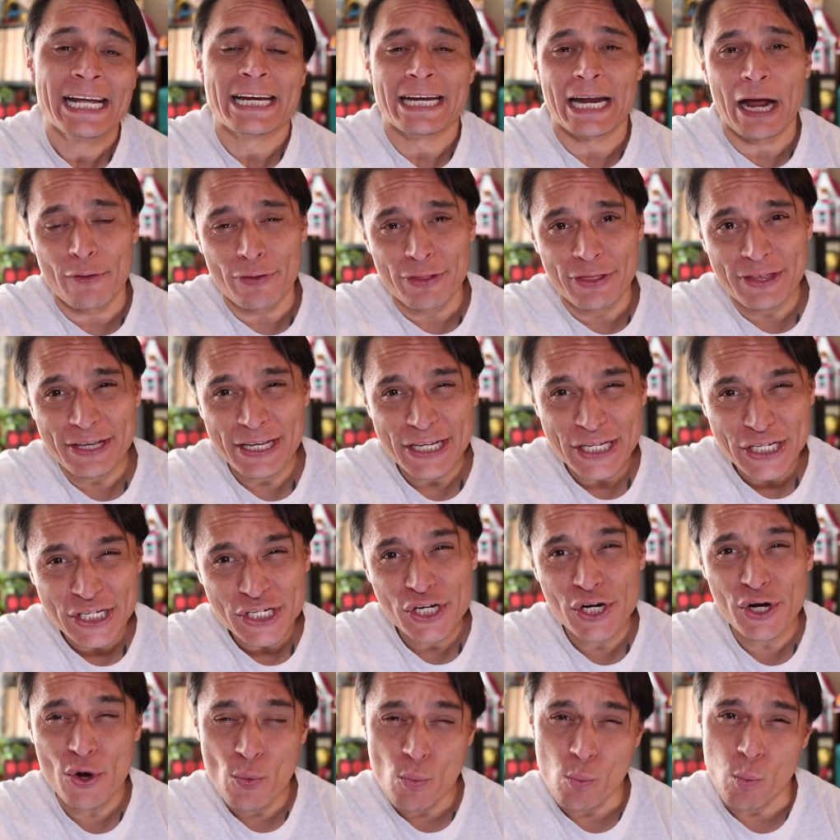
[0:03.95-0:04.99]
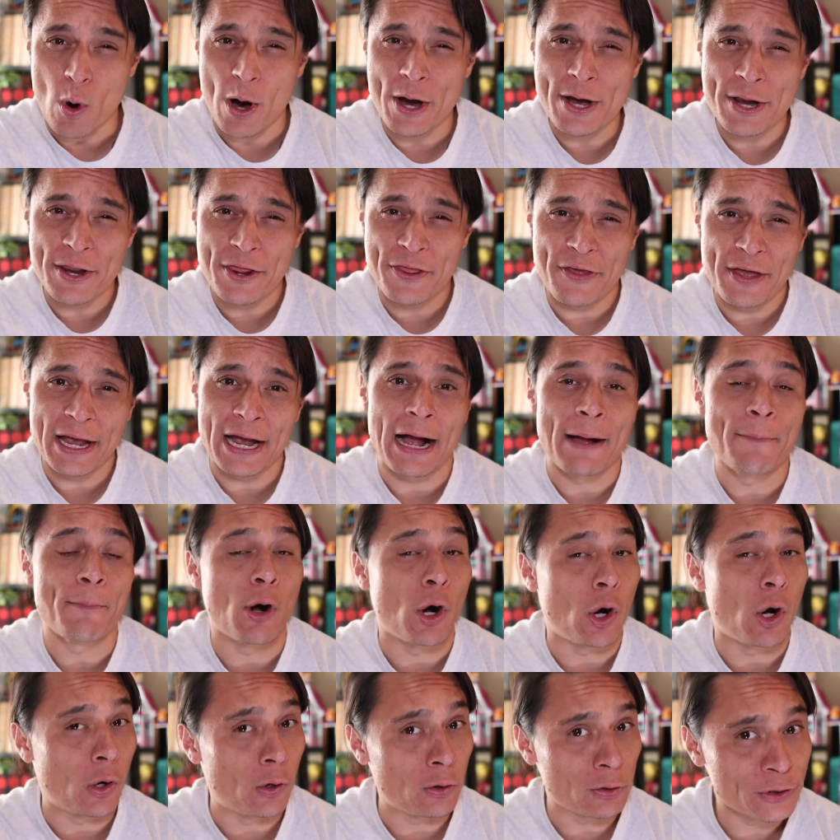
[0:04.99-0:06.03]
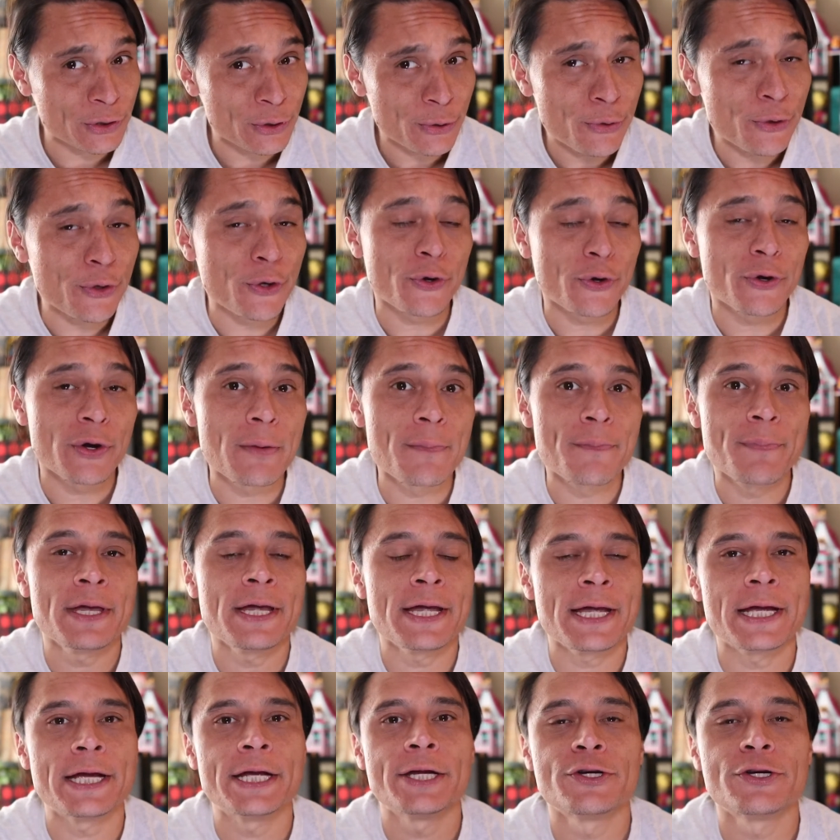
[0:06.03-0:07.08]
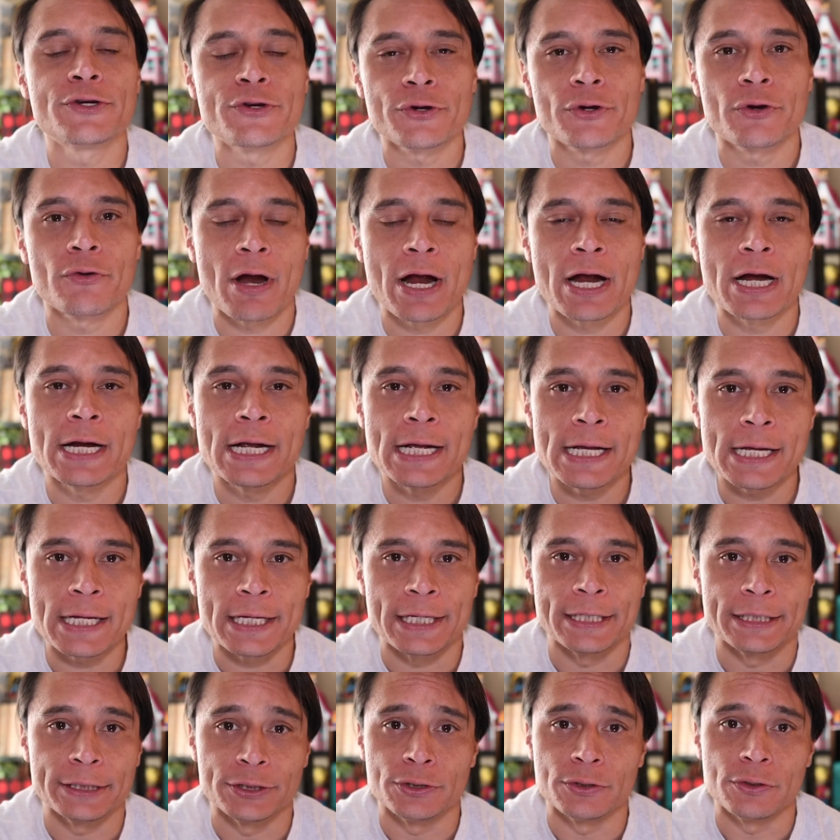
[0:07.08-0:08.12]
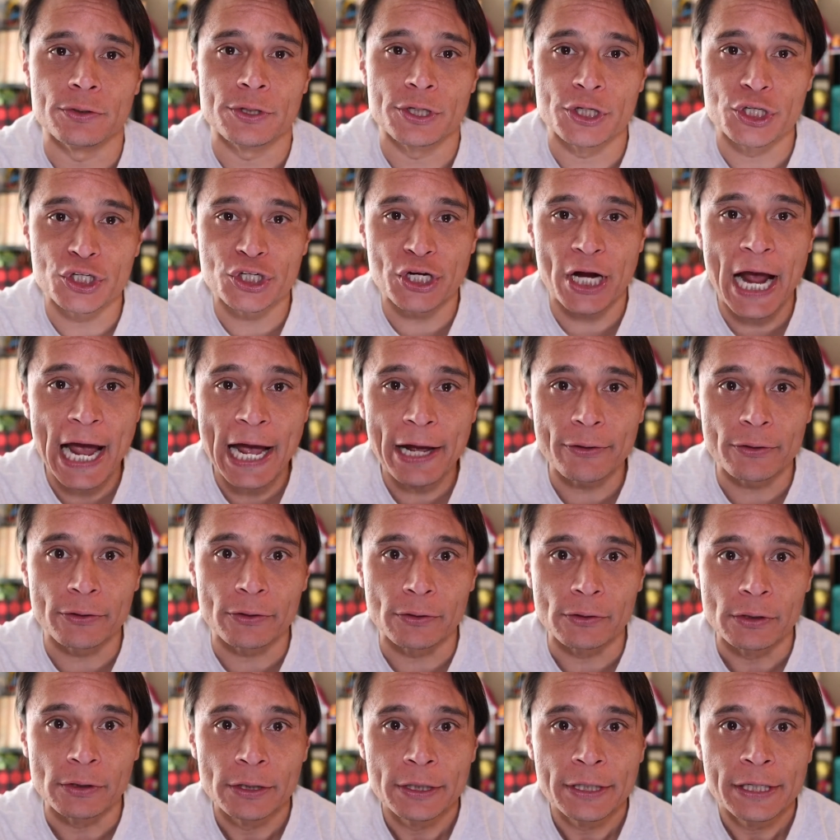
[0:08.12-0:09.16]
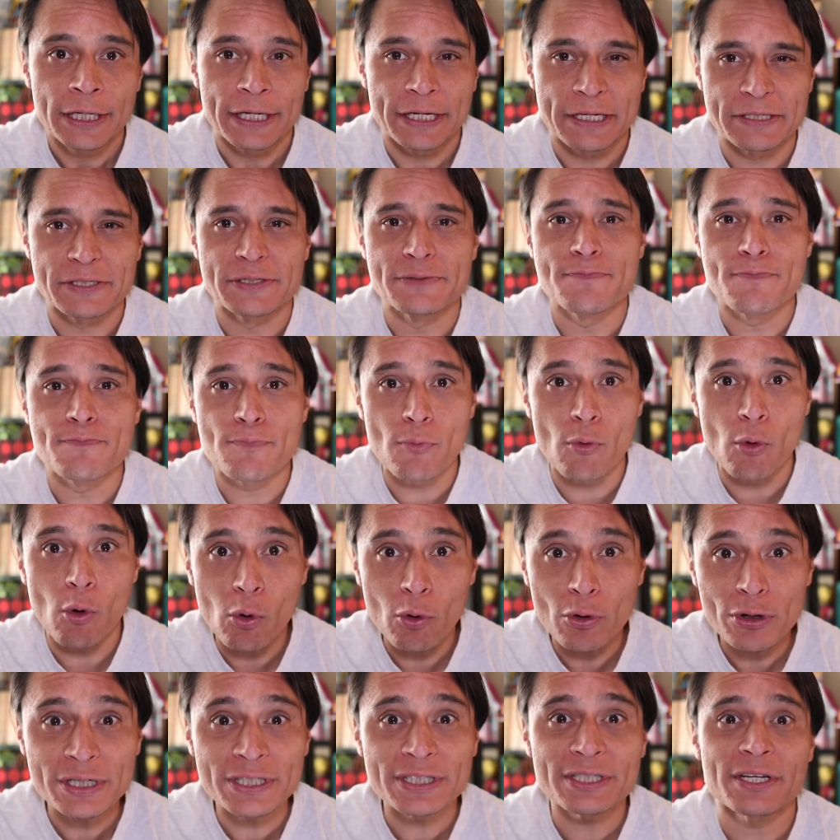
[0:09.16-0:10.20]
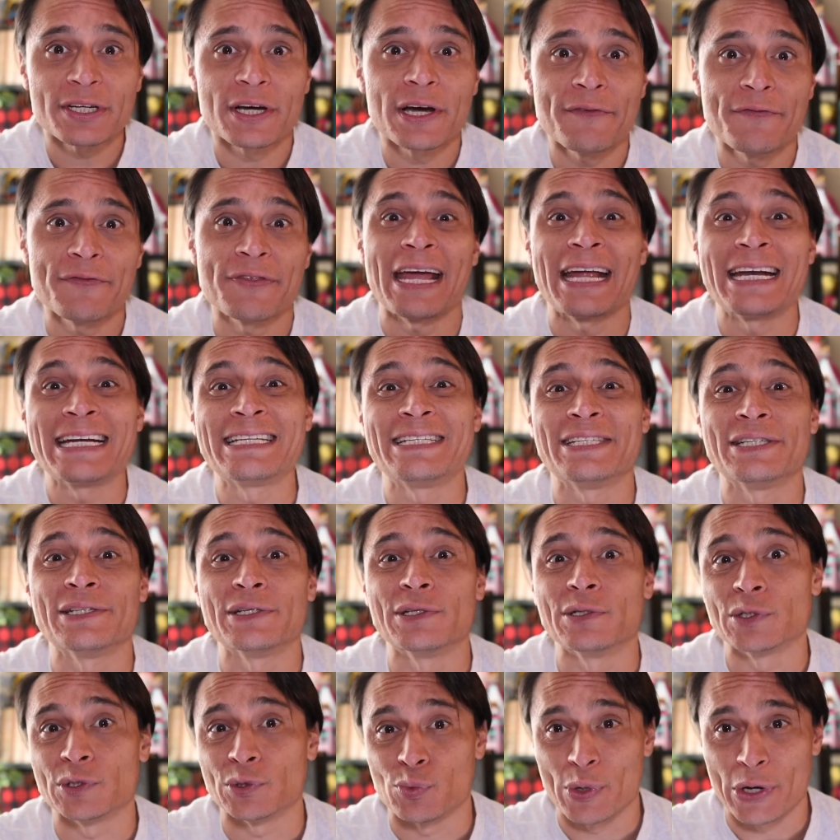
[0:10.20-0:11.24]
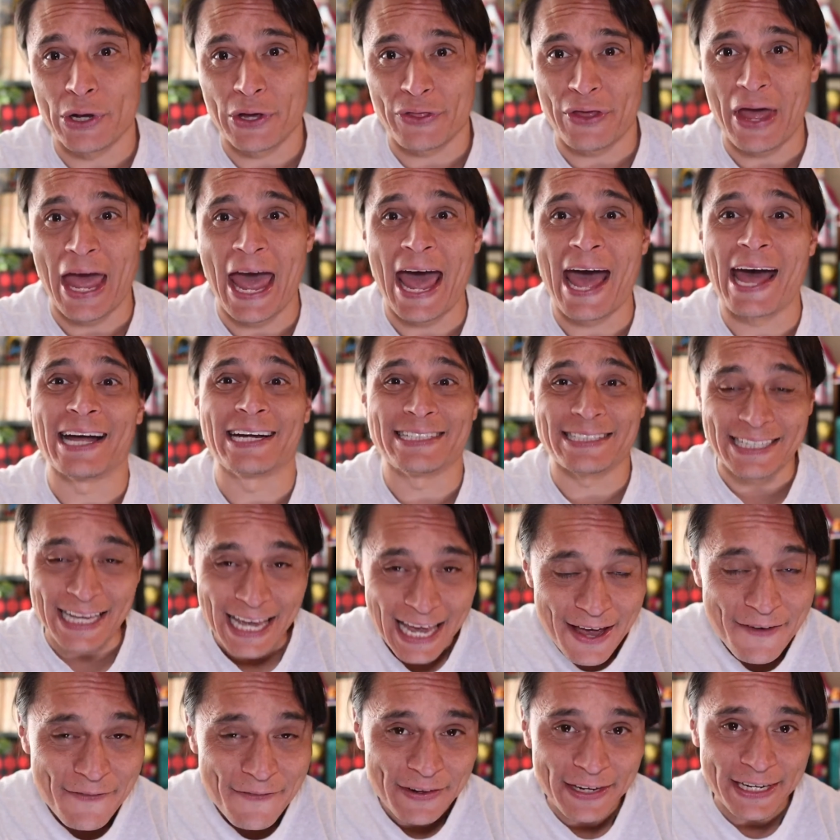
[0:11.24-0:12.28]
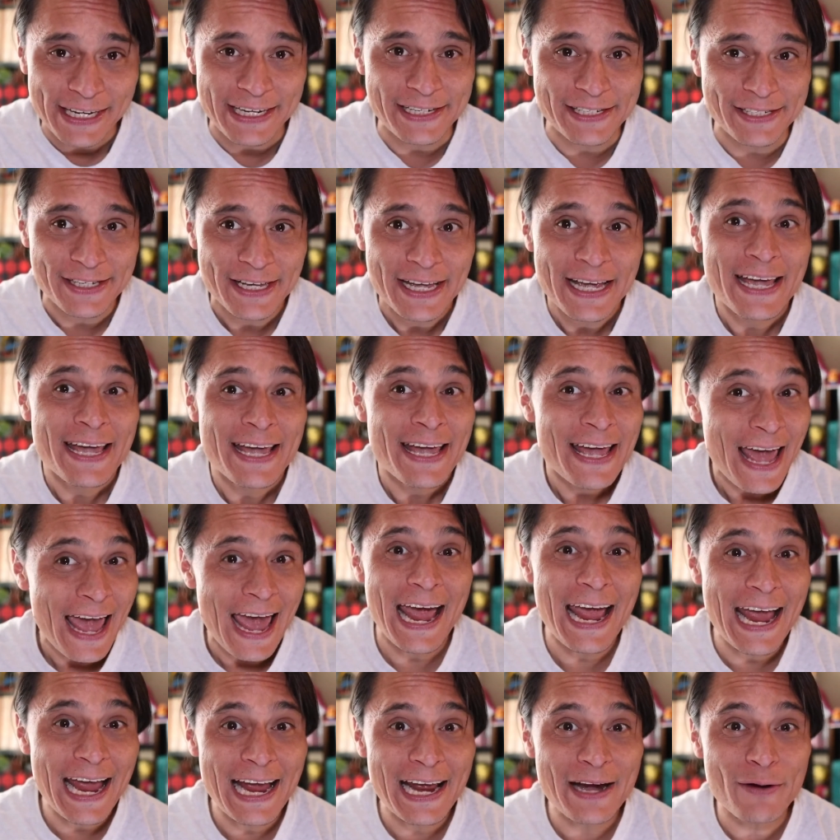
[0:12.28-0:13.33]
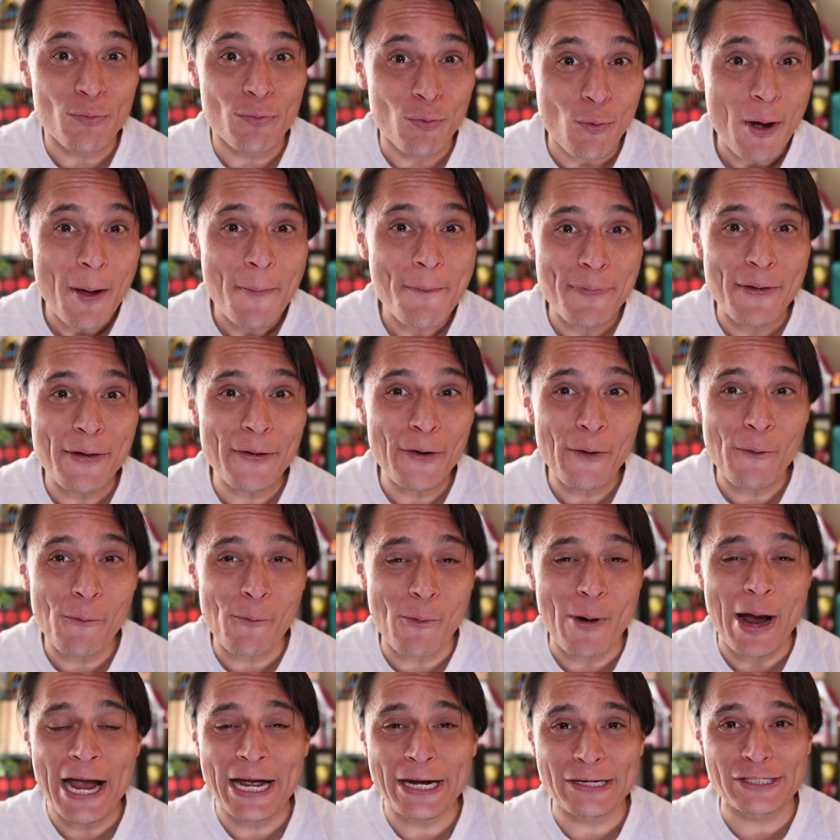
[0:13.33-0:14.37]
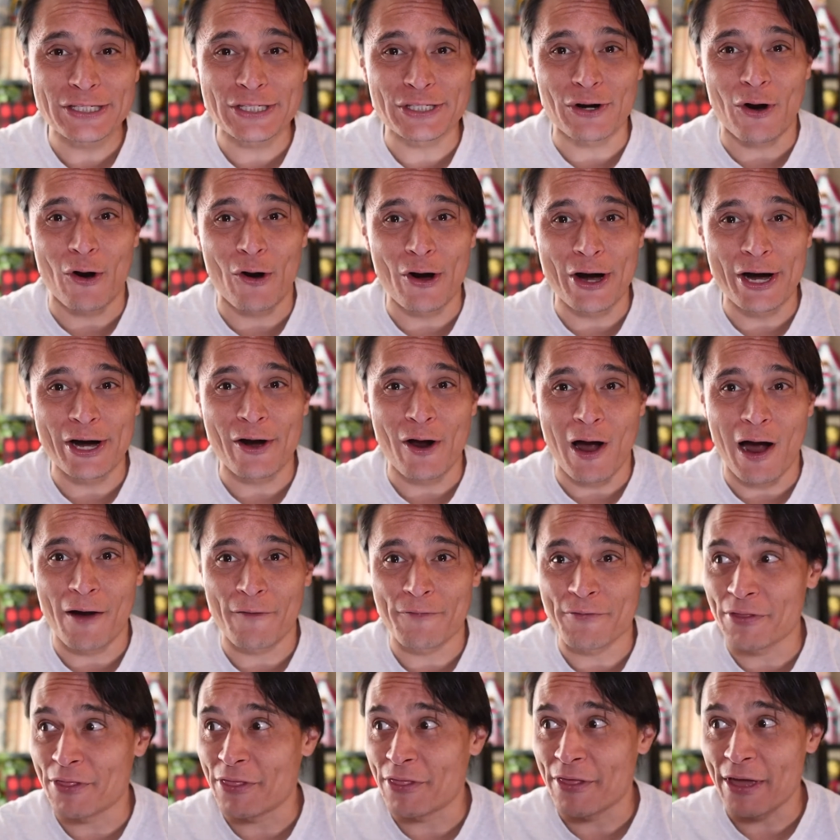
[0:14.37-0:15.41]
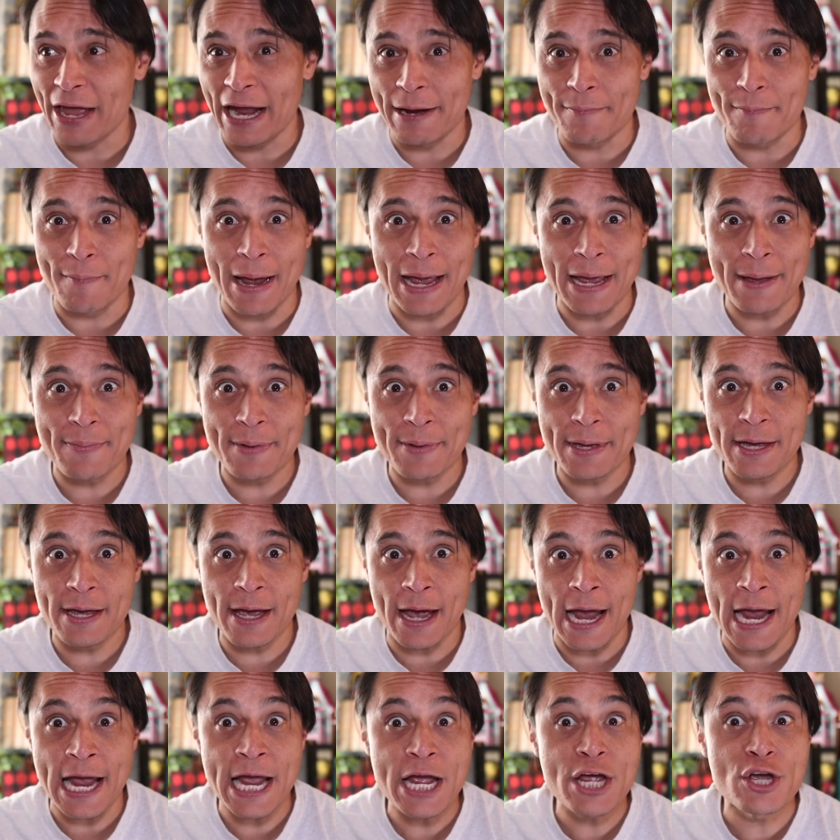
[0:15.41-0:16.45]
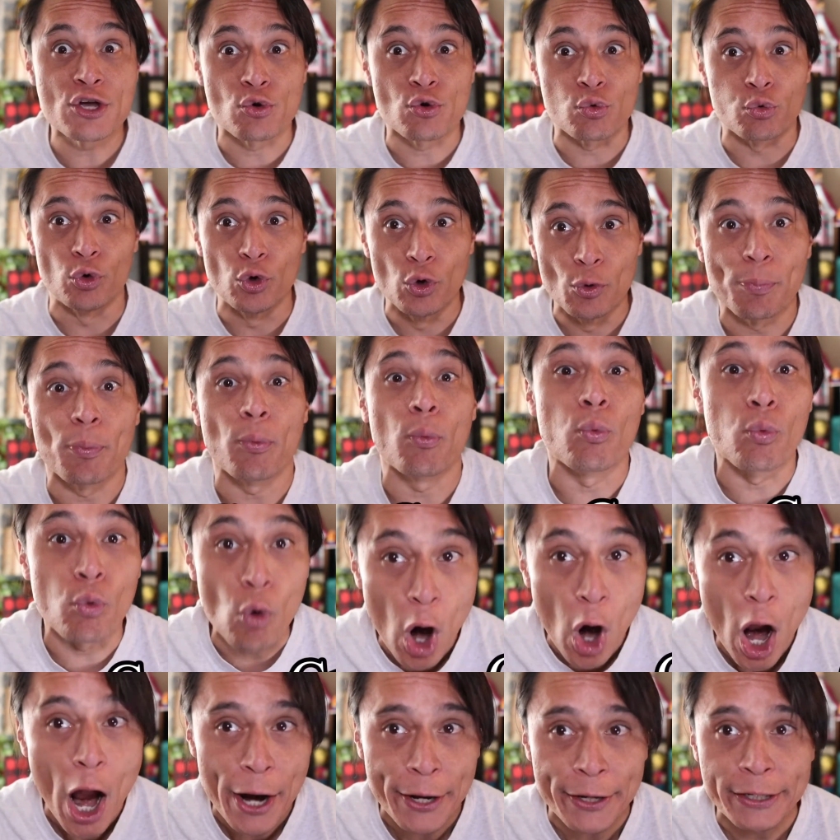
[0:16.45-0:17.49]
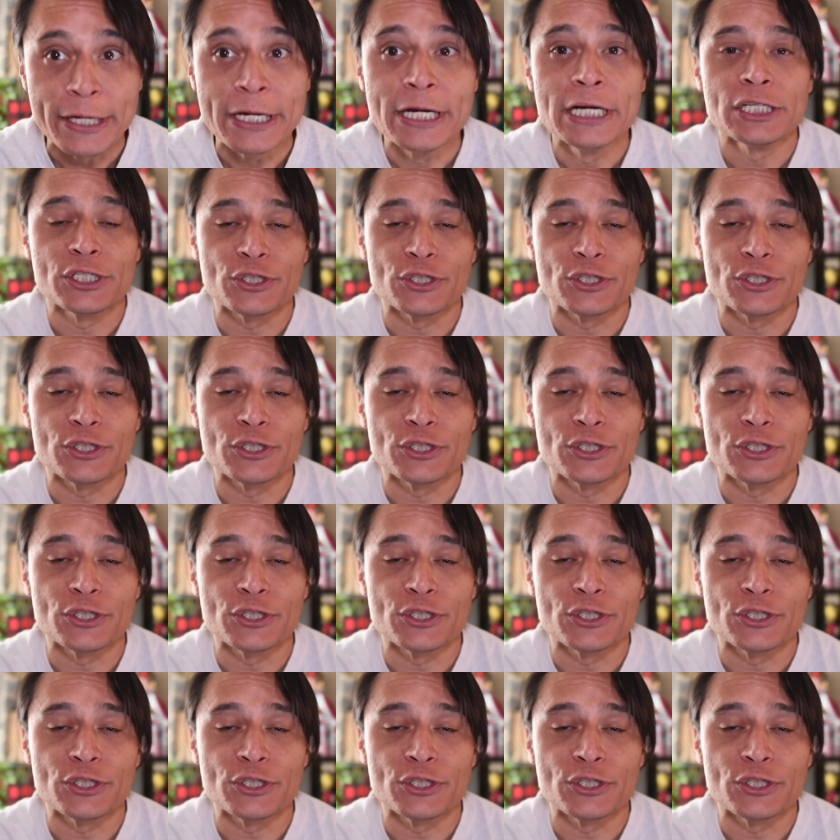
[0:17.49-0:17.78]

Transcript: Now this year, one thing I'm also going to be integrating into the channel is more stuff that deals with activities and what better way to start it off than maybe a group run?